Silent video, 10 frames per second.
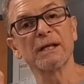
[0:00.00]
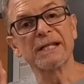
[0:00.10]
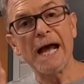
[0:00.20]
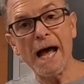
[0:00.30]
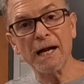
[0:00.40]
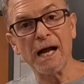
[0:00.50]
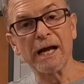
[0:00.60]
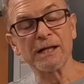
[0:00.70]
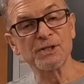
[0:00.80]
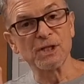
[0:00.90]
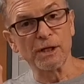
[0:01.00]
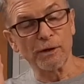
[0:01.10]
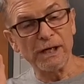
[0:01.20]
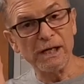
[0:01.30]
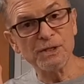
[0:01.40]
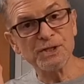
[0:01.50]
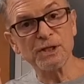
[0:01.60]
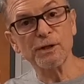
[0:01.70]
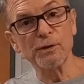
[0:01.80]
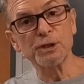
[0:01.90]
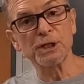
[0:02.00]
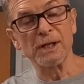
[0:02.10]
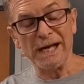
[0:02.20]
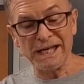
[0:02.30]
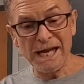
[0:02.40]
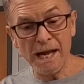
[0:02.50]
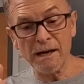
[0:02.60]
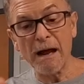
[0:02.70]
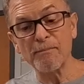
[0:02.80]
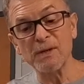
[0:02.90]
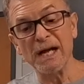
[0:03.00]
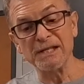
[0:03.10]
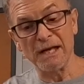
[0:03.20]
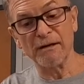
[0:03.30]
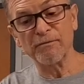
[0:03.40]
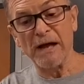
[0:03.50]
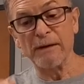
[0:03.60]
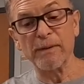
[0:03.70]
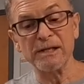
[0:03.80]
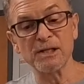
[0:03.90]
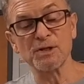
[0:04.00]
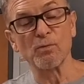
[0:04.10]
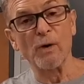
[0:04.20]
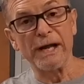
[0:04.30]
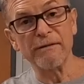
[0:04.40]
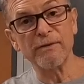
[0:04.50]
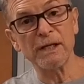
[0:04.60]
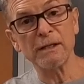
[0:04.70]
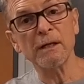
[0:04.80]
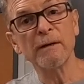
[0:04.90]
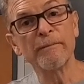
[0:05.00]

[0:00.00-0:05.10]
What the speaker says: cations that are in solution that cannot be identified by just waving